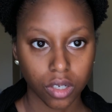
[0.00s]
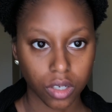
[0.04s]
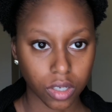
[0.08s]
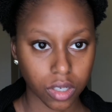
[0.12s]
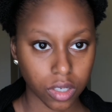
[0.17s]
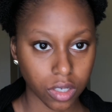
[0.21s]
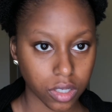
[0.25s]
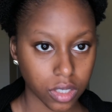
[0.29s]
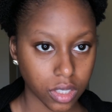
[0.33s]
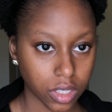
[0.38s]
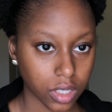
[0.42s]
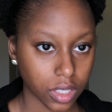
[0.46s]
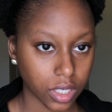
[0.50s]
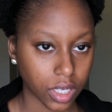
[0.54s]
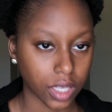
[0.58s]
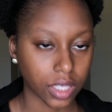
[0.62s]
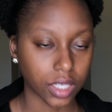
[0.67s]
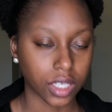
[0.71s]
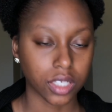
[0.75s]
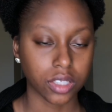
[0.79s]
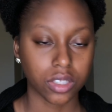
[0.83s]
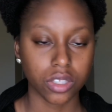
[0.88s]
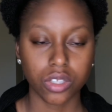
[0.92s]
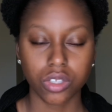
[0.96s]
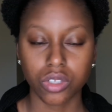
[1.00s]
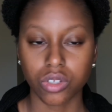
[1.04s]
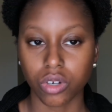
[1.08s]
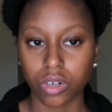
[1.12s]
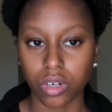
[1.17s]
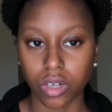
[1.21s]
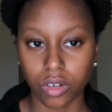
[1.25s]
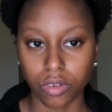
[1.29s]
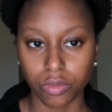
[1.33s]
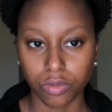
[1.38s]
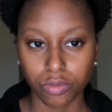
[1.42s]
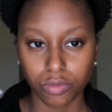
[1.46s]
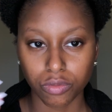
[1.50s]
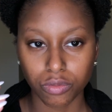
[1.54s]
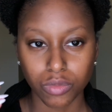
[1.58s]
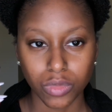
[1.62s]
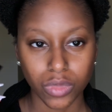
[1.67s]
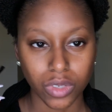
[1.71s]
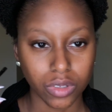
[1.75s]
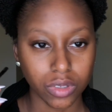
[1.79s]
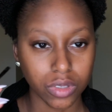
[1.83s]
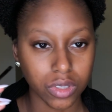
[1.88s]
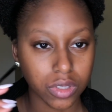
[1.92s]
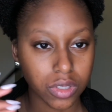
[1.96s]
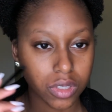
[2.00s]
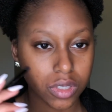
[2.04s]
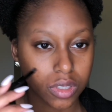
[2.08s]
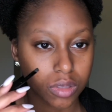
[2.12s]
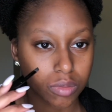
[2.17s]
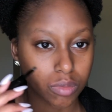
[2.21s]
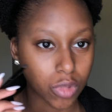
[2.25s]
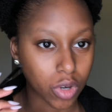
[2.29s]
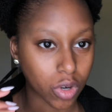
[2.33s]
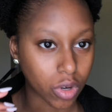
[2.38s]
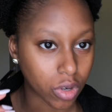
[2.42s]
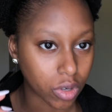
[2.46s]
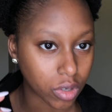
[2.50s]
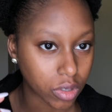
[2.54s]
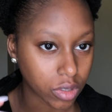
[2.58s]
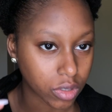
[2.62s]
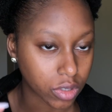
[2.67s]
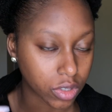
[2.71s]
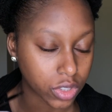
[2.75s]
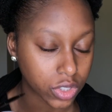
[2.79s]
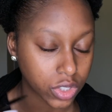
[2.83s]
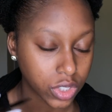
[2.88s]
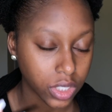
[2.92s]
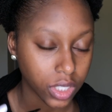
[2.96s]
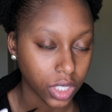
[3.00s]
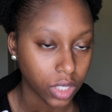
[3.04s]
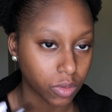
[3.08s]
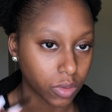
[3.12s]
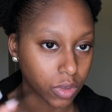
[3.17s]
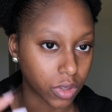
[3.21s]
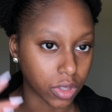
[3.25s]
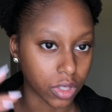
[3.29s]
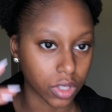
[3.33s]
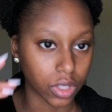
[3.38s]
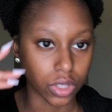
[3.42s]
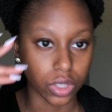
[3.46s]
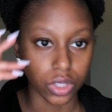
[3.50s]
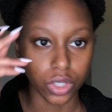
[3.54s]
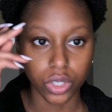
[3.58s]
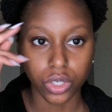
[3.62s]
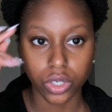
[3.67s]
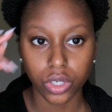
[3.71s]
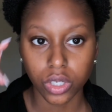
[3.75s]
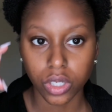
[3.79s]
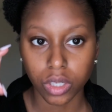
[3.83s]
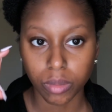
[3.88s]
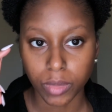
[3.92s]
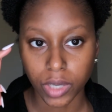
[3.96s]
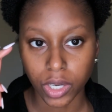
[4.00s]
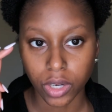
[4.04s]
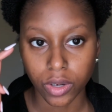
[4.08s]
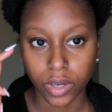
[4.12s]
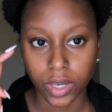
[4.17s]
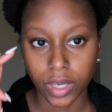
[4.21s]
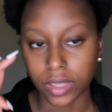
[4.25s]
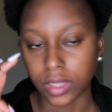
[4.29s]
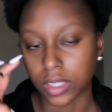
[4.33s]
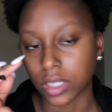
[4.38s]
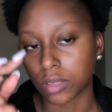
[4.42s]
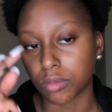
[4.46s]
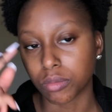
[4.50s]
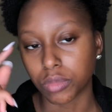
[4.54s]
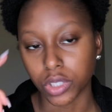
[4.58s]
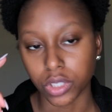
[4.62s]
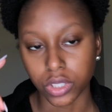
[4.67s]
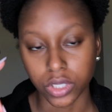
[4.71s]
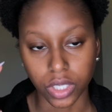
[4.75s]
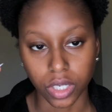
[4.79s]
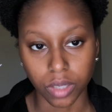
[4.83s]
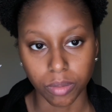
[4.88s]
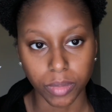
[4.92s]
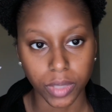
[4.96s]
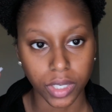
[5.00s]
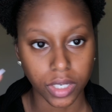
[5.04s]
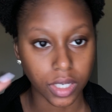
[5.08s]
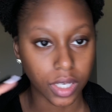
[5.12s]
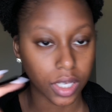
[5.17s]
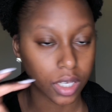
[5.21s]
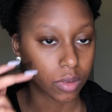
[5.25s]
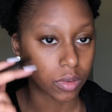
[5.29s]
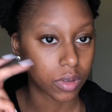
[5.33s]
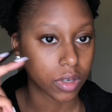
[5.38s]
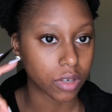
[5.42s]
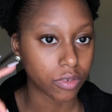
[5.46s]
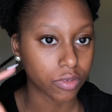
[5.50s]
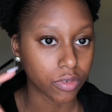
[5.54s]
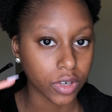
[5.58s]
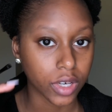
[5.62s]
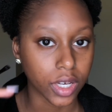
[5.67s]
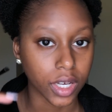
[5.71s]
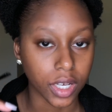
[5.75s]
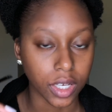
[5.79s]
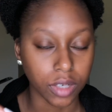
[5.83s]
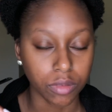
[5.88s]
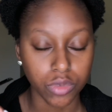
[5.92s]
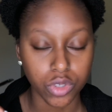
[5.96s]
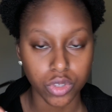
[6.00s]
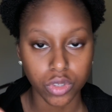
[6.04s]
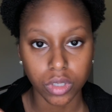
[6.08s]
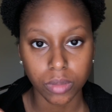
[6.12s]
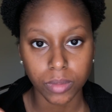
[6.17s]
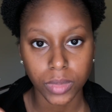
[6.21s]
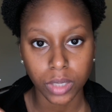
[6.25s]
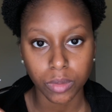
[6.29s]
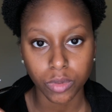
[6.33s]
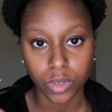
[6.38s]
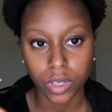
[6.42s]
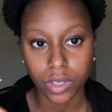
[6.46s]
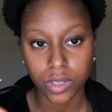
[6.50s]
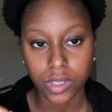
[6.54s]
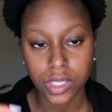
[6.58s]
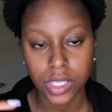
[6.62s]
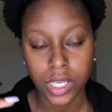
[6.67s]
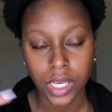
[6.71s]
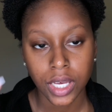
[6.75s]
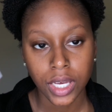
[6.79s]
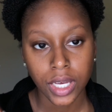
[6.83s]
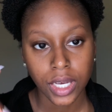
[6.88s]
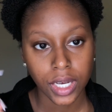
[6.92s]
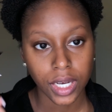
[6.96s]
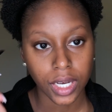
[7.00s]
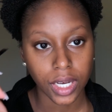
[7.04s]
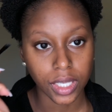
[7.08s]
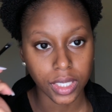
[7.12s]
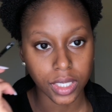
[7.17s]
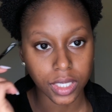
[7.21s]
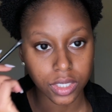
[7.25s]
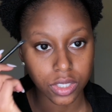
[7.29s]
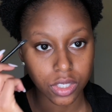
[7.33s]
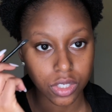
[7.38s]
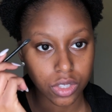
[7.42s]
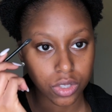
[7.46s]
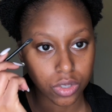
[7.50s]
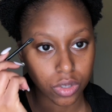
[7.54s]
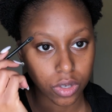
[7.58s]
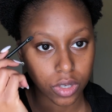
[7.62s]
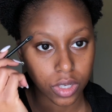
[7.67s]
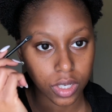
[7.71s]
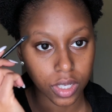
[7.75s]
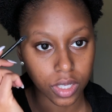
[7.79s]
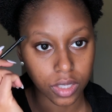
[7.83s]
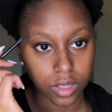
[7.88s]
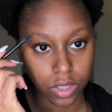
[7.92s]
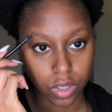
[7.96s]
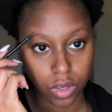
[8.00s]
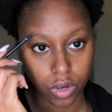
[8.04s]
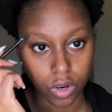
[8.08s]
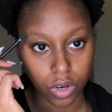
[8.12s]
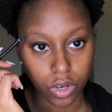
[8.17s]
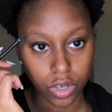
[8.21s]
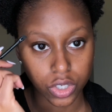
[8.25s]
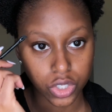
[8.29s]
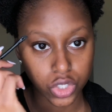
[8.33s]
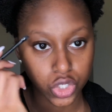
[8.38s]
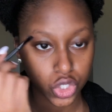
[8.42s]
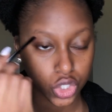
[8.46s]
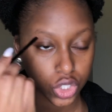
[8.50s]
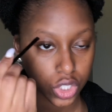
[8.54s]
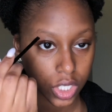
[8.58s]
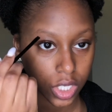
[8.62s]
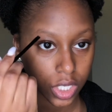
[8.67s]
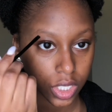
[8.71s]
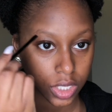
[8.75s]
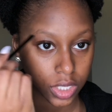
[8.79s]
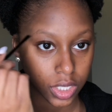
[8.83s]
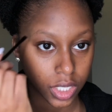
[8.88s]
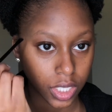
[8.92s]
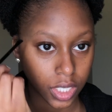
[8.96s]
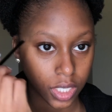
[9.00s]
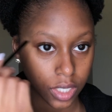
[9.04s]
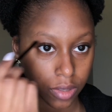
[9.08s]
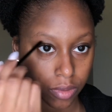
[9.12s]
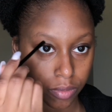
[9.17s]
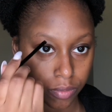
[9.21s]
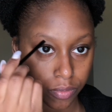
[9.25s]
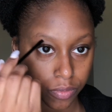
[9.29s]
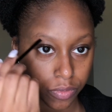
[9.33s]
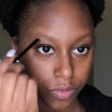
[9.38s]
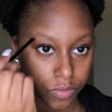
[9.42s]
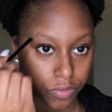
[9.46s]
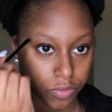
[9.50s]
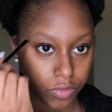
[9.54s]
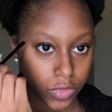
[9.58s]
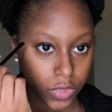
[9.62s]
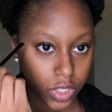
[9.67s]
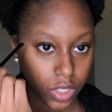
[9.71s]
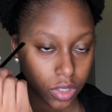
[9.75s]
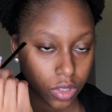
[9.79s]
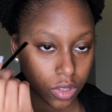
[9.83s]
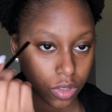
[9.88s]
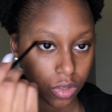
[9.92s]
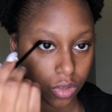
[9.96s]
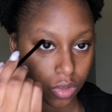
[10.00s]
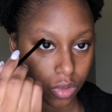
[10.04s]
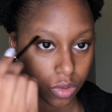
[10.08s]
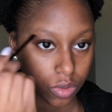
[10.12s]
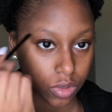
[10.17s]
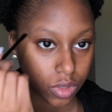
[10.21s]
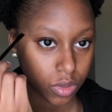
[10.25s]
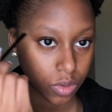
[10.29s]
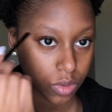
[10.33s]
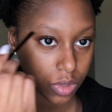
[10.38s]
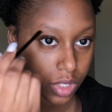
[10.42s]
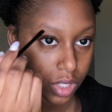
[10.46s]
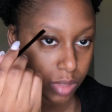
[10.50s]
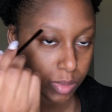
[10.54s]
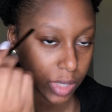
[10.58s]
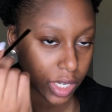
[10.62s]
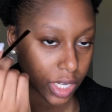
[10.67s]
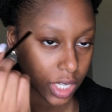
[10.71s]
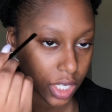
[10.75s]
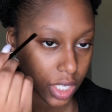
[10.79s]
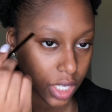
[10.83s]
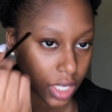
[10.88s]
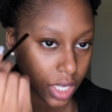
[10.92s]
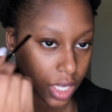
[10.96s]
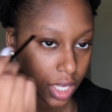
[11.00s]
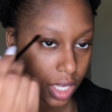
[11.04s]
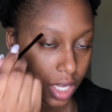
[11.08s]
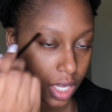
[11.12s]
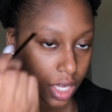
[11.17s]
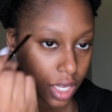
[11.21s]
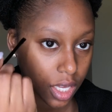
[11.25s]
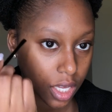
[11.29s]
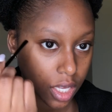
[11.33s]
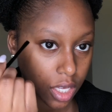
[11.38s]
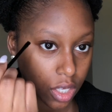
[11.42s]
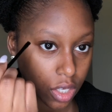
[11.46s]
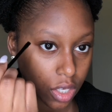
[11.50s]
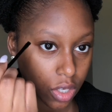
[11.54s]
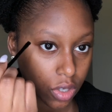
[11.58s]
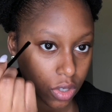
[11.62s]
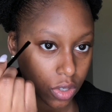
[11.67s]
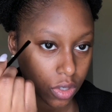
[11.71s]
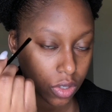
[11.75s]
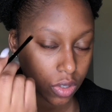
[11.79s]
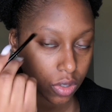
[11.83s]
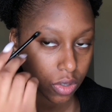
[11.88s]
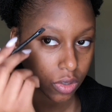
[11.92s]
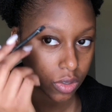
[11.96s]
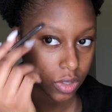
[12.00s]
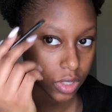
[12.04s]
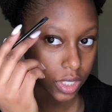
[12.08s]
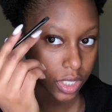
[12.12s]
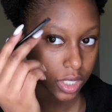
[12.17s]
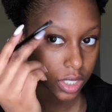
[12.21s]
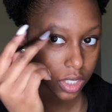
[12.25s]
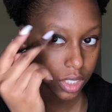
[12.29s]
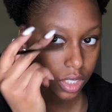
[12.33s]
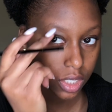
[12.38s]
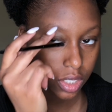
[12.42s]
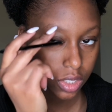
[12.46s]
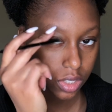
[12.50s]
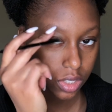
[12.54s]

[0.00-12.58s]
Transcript: on it. I like to start off a little small or just like with a little amount and then build up. And like whenever I am doing my brows, I like to start at the arch and like go towards my angle, or like,